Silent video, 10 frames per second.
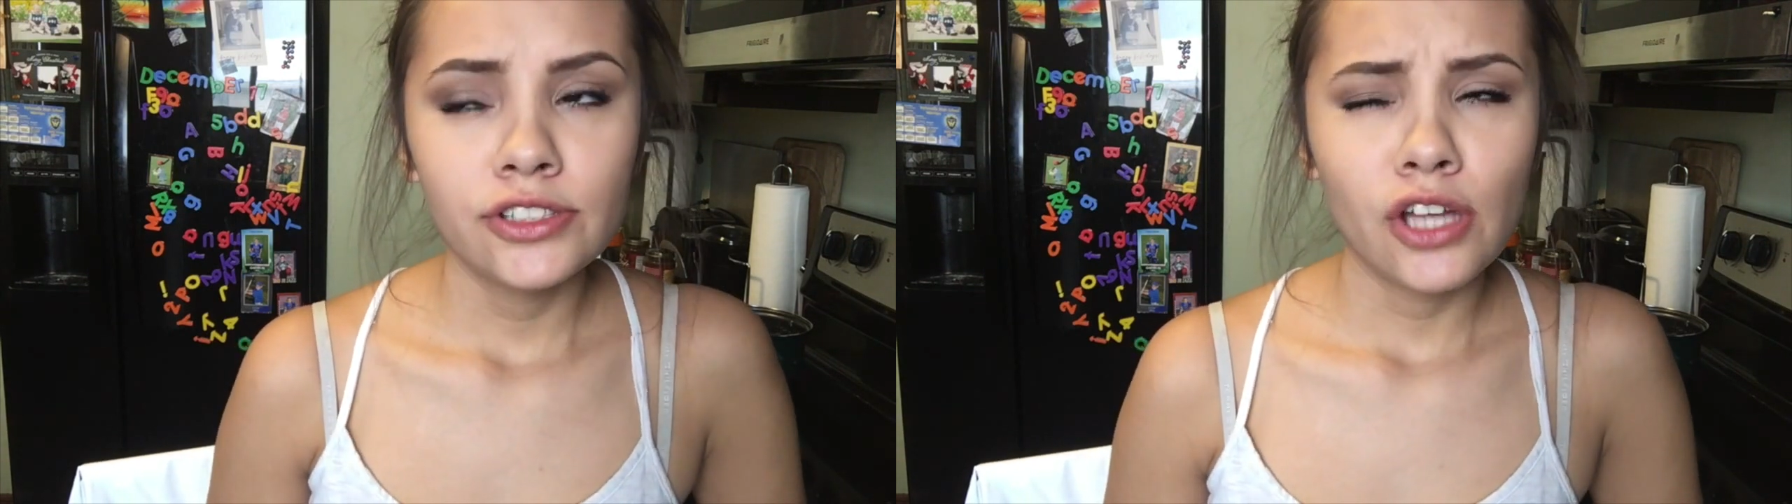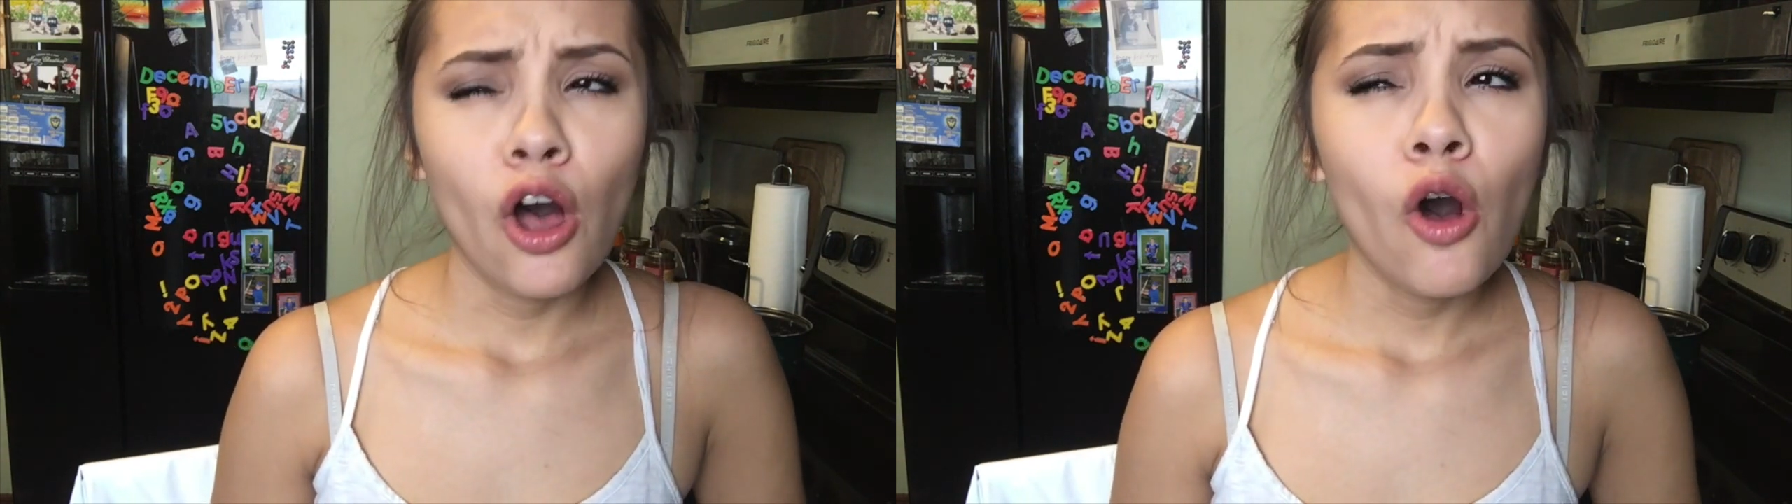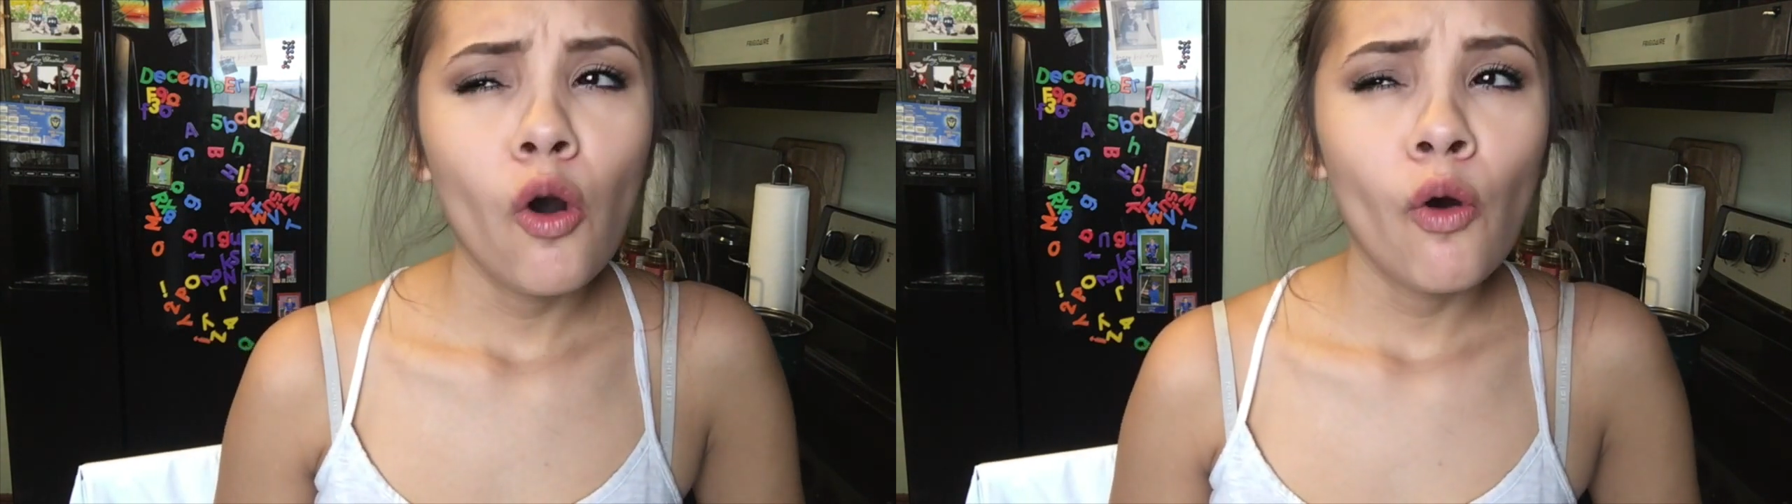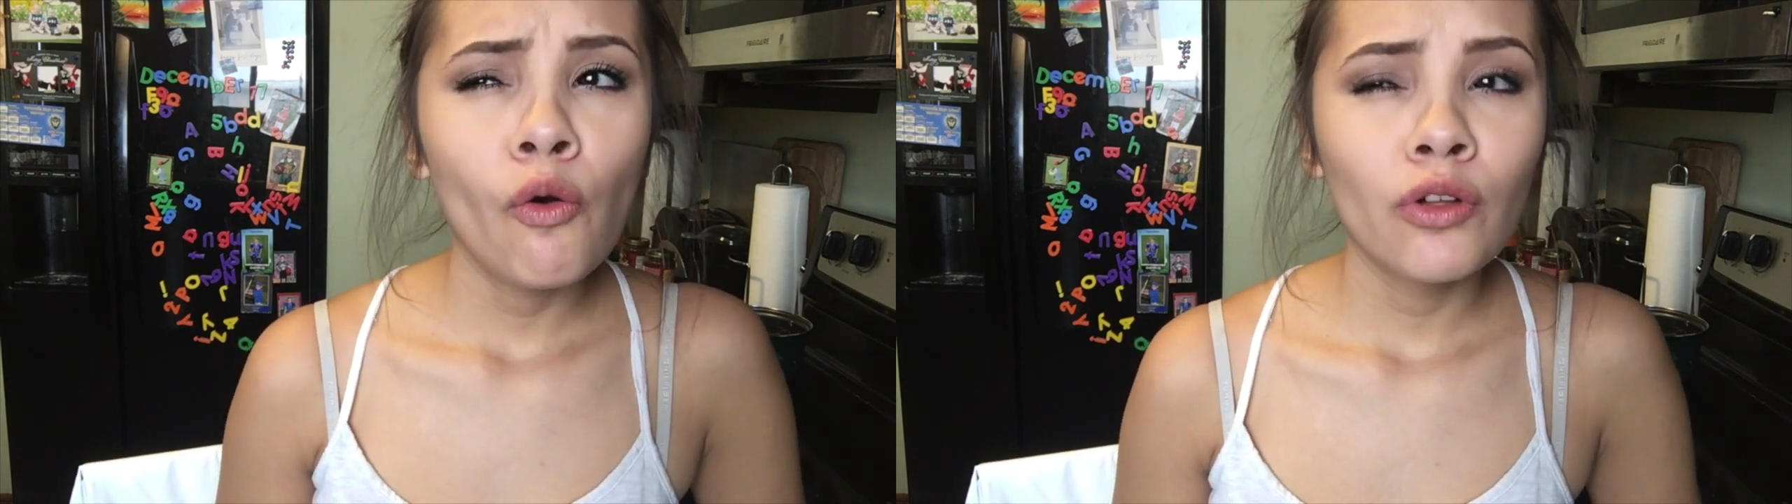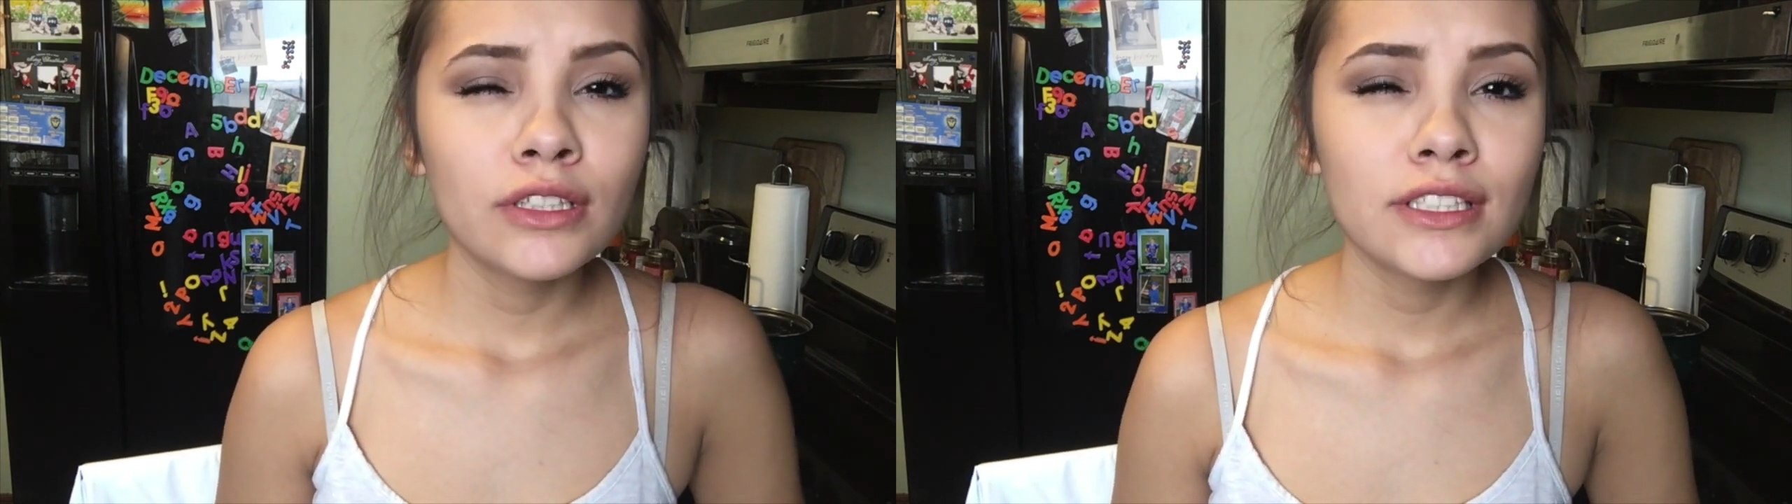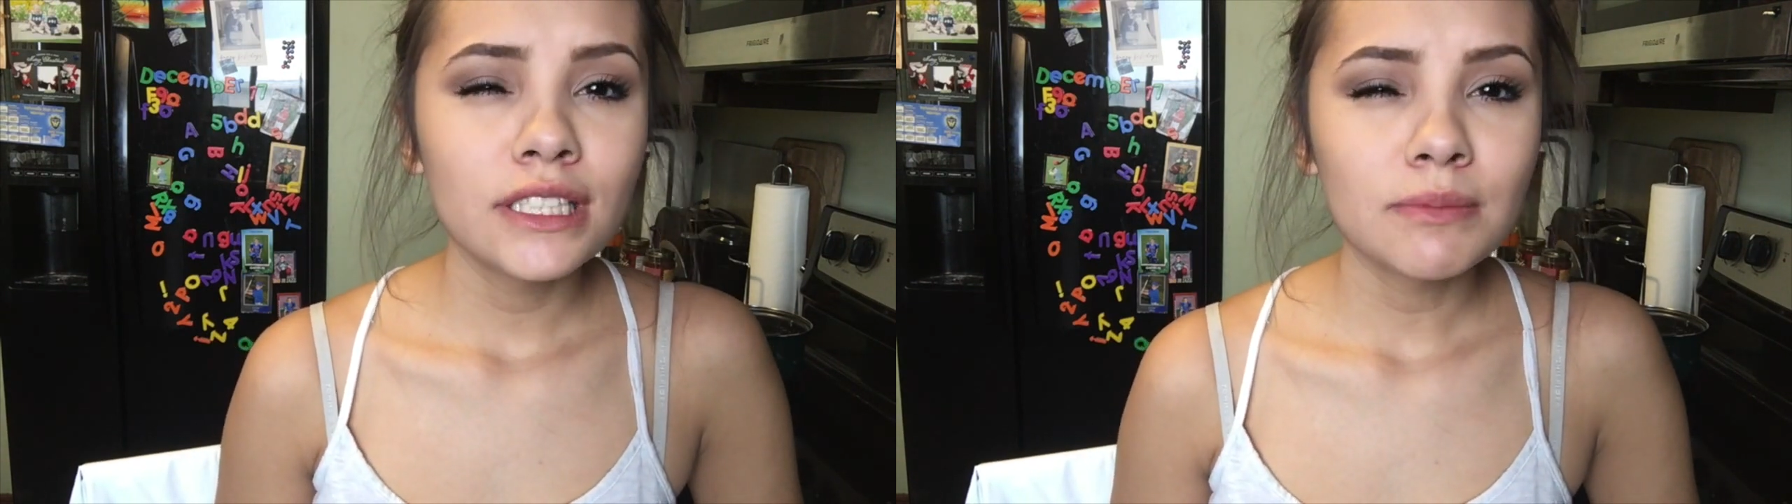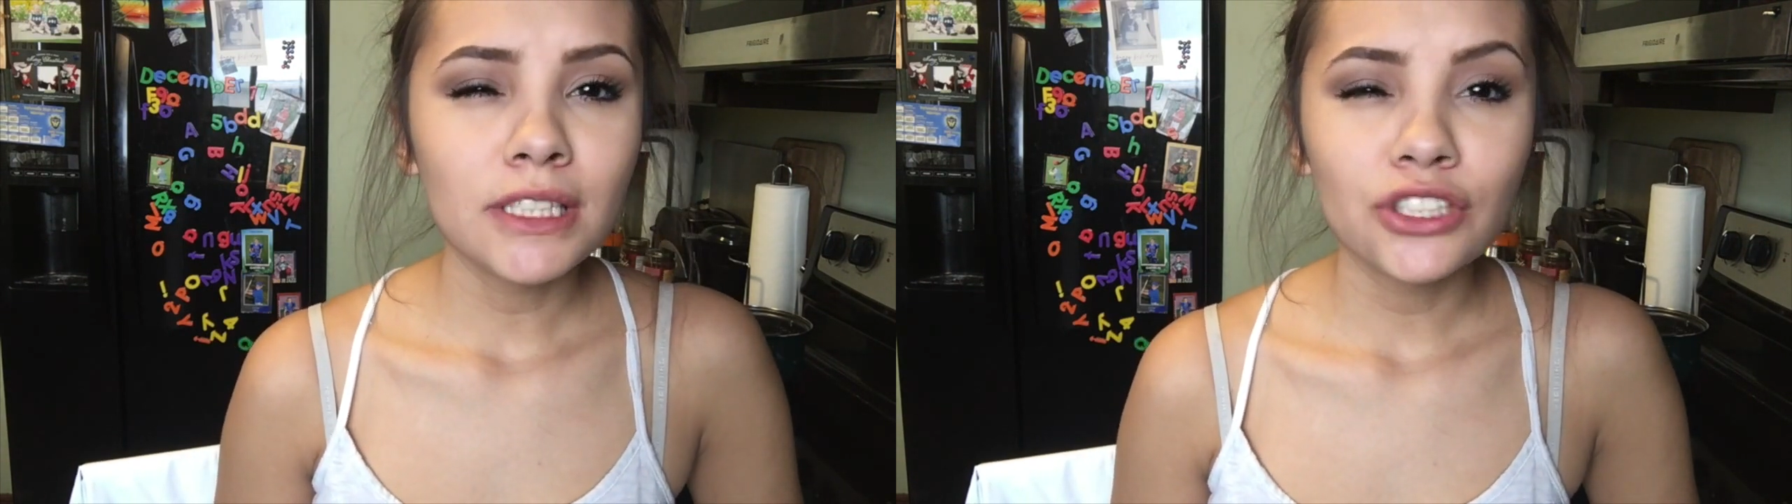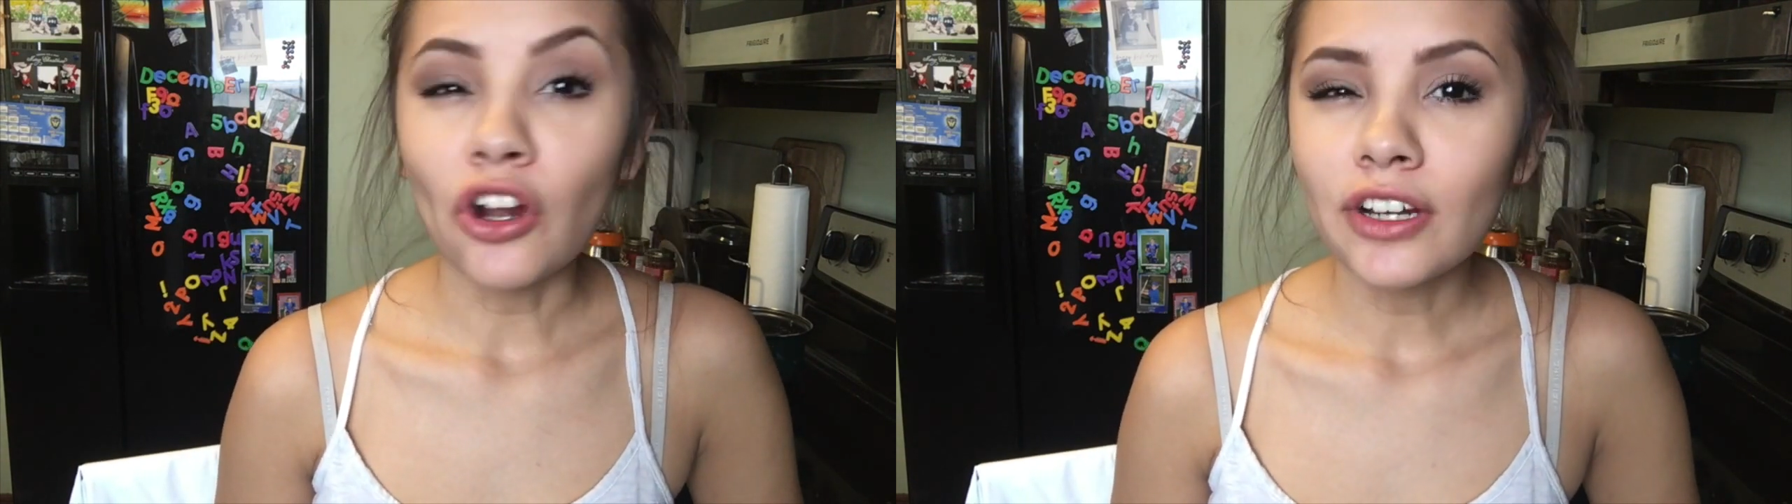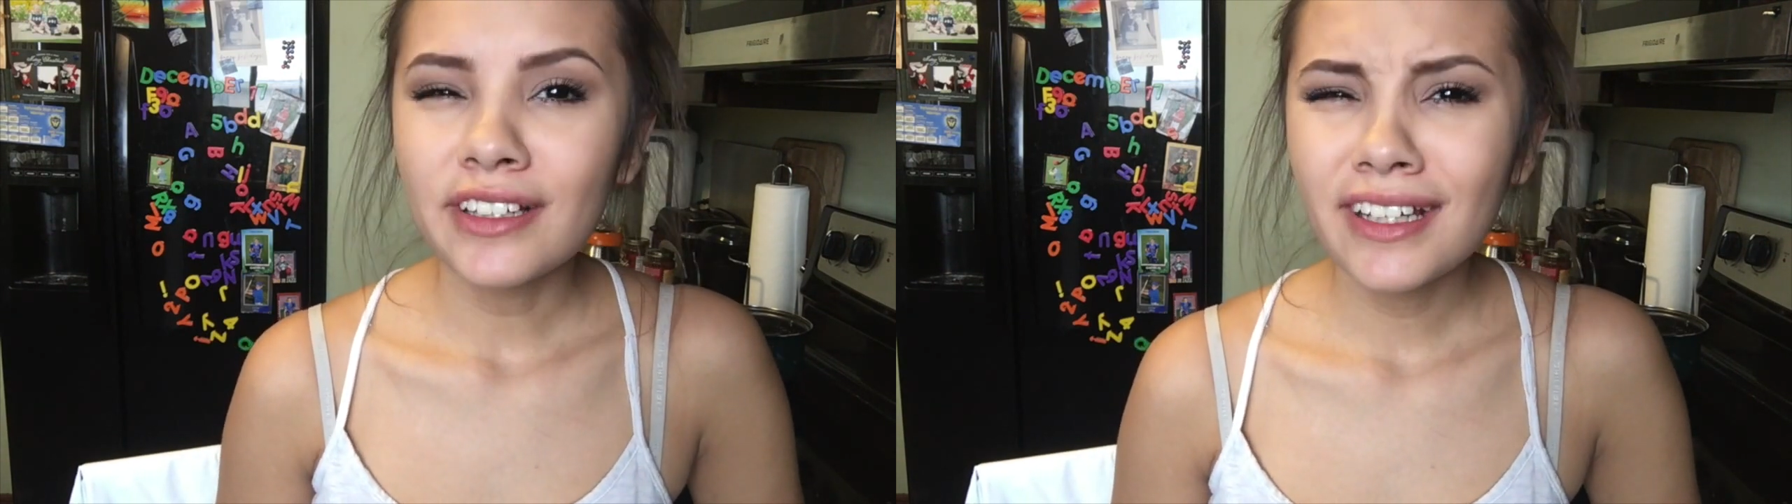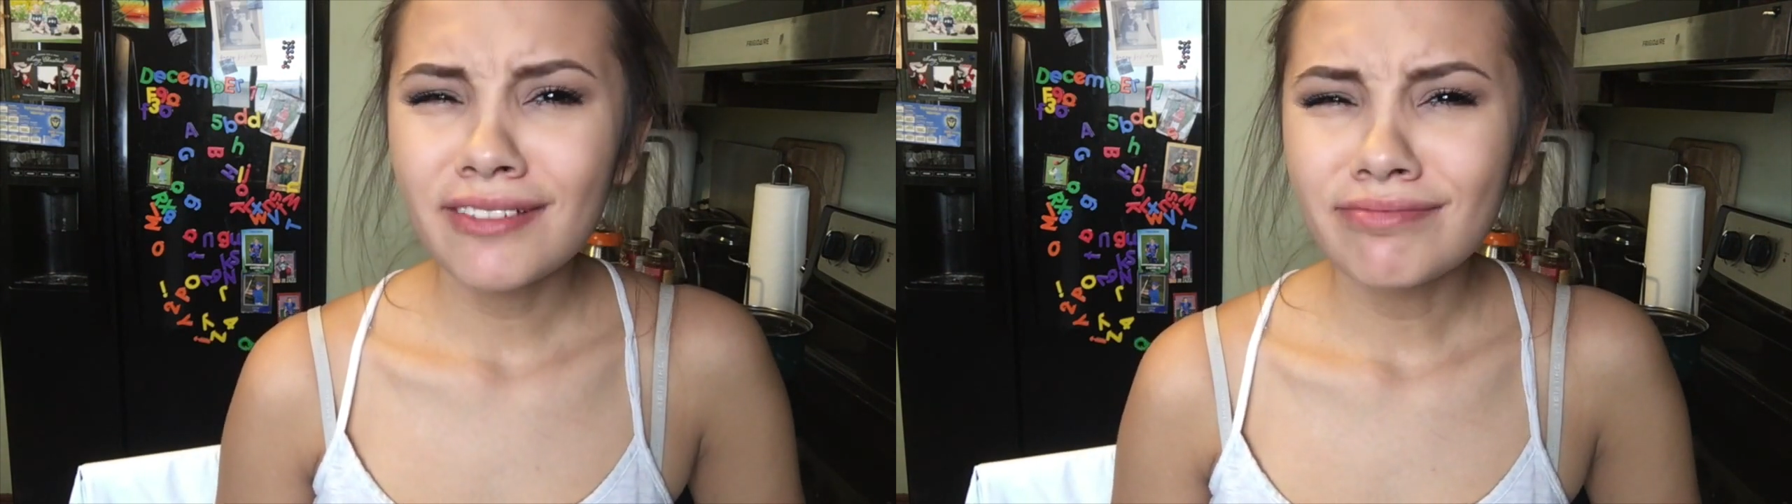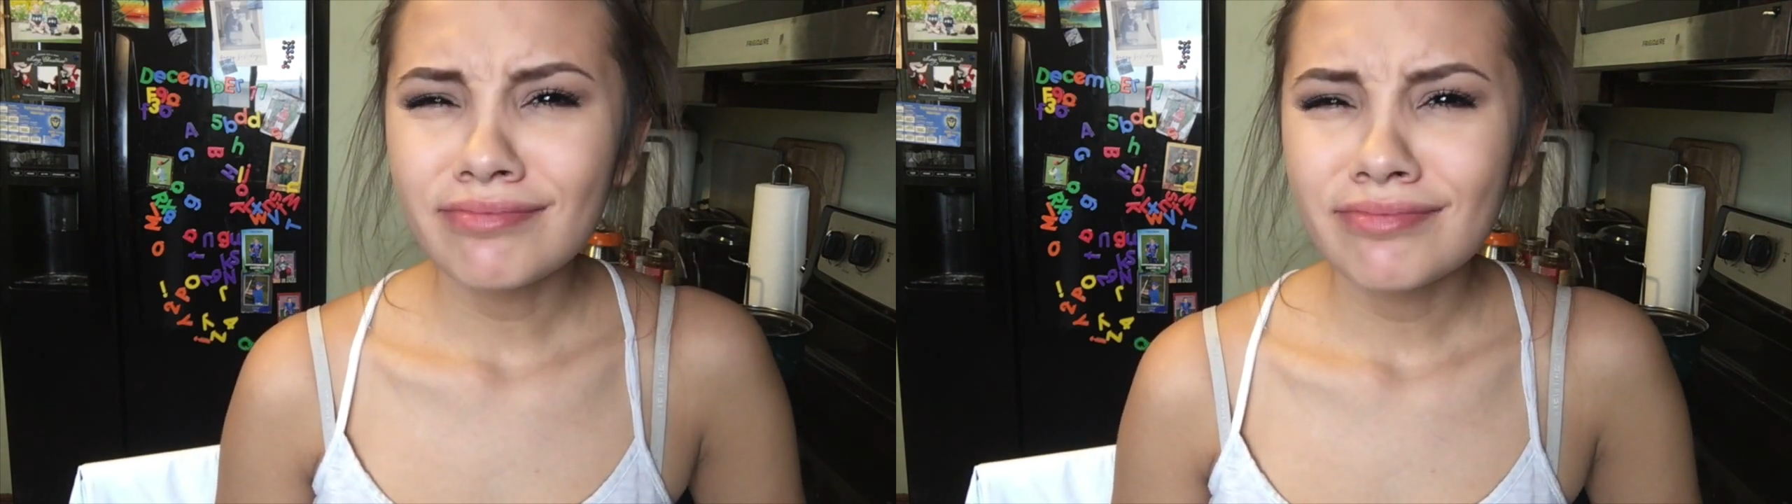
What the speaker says: so this is me starting it.